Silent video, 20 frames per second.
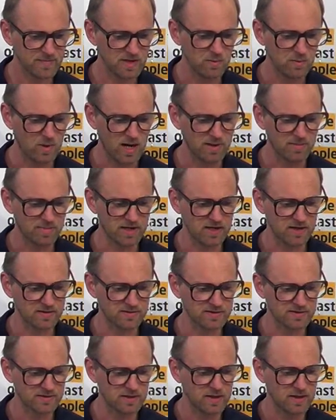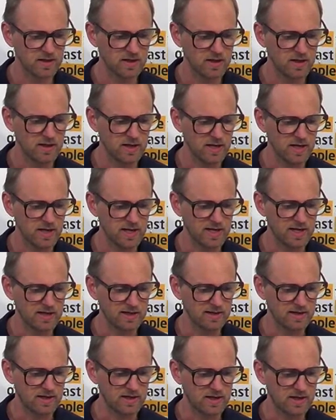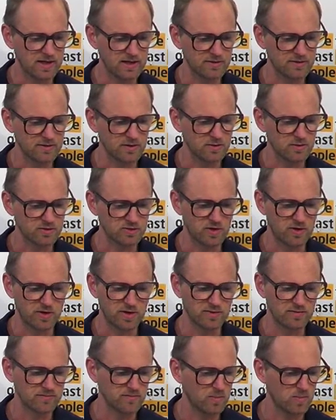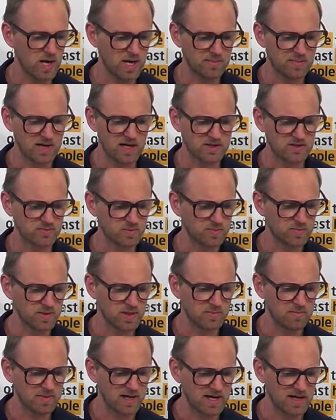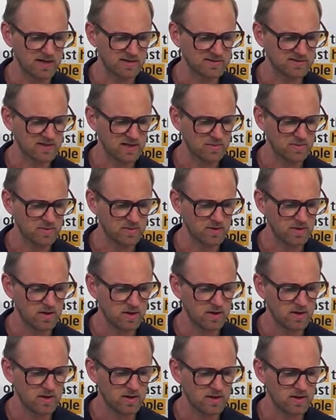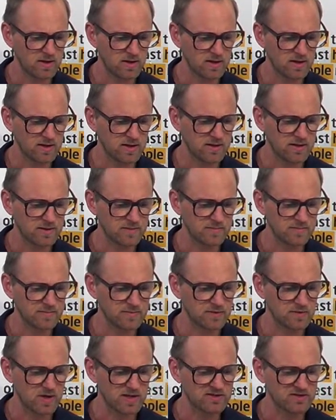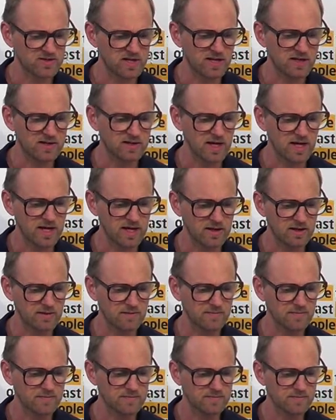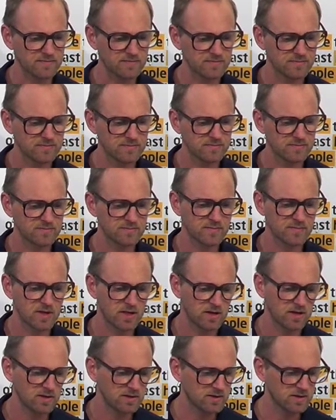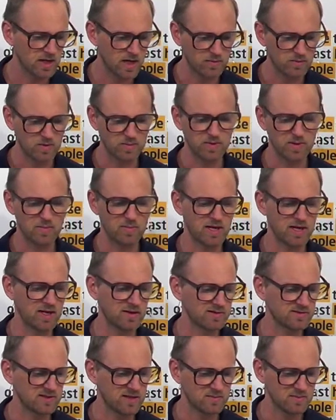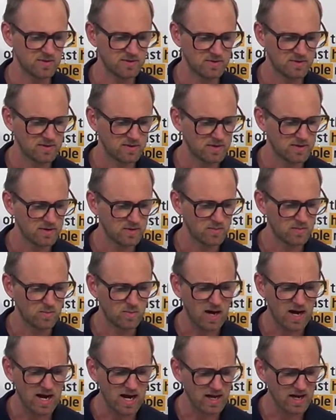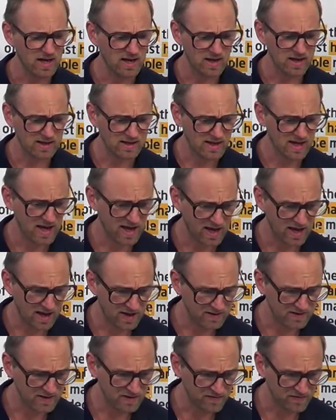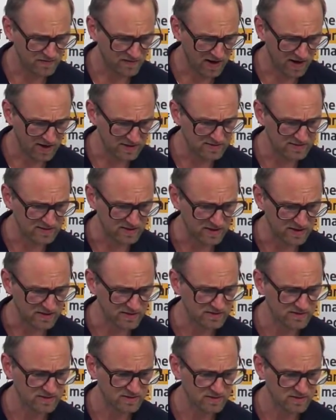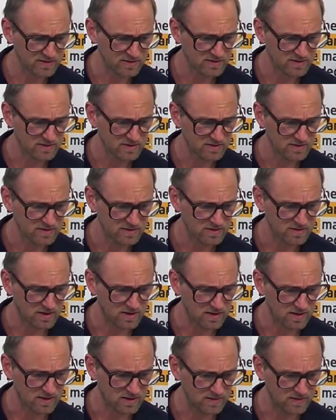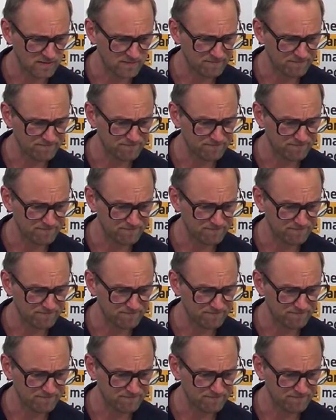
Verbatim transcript: white balance. And no, sorry, white balance would be a bad example. So let's take gain. Gain would be a bad example. Why can't I find this? Iris